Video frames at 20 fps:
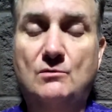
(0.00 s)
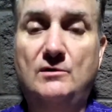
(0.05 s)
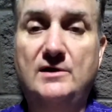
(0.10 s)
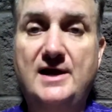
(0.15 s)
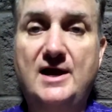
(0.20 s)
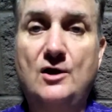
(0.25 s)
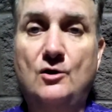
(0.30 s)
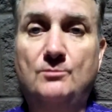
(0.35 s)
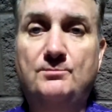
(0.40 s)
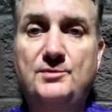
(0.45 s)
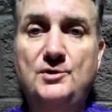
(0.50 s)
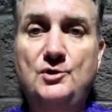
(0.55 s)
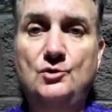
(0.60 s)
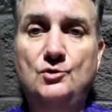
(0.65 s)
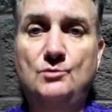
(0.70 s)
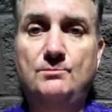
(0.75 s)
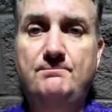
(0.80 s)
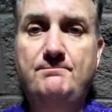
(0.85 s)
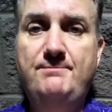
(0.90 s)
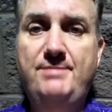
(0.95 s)
I want to help
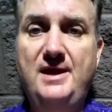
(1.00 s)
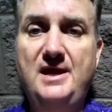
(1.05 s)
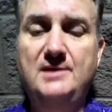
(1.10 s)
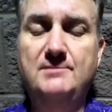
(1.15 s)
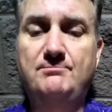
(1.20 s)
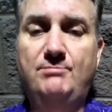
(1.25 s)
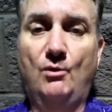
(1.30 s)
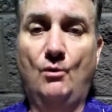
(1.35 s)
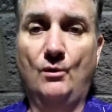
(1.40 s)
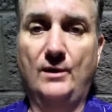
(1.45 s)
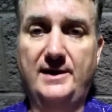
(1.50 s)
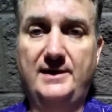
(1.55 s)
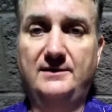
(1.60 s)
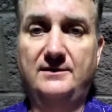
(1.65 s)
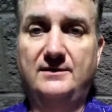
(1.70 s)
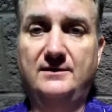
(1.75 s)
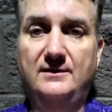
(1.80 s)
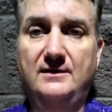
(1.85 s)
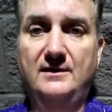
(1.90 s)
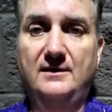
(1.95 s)
you
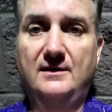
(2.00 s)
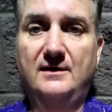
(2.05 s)
pinpoint